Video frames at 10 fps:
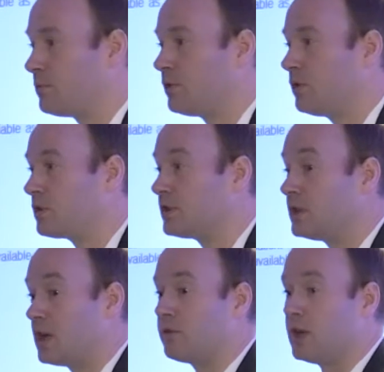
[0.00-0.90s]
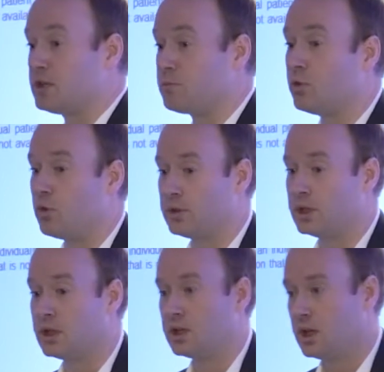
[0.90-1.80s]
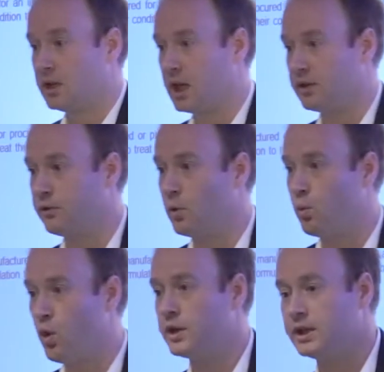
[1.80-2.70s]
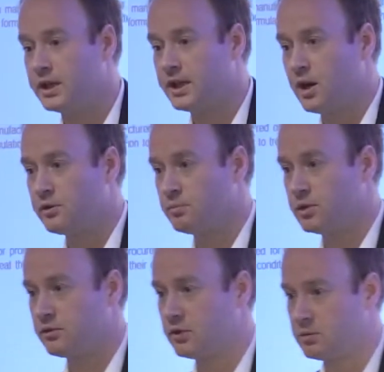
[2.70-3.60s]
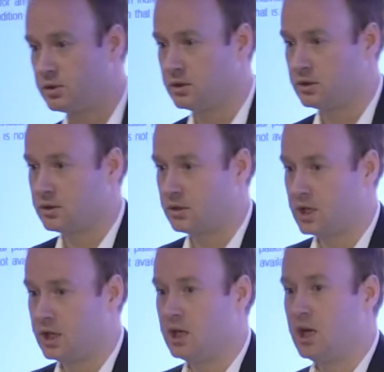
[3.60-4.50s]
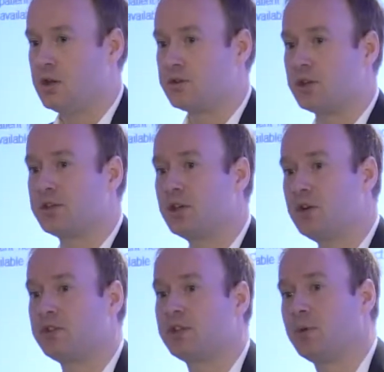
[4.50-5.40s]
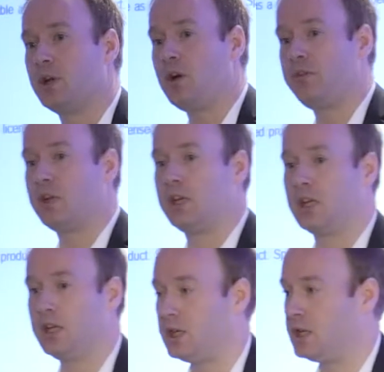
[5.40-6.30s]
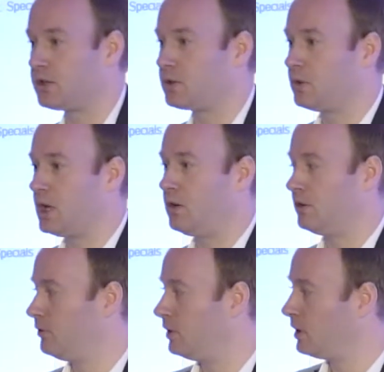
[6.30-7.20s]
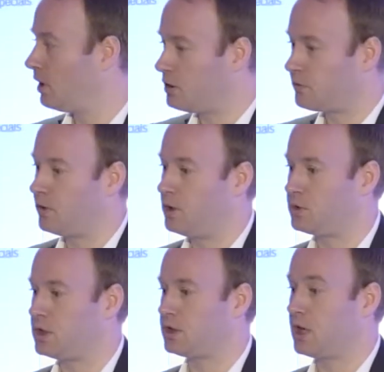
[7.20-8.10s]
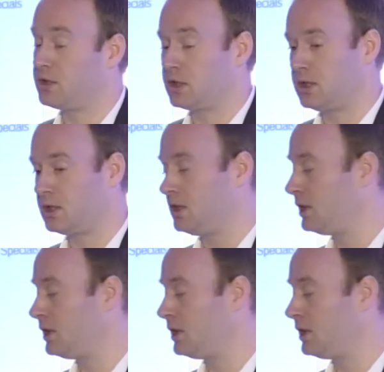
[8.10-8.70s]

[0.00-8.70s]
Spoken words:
products in that range broadly. That's for 1 in 1,000 prescriptions, okay? So the service that we offer here is to allow the large pharmacy chains, and indeed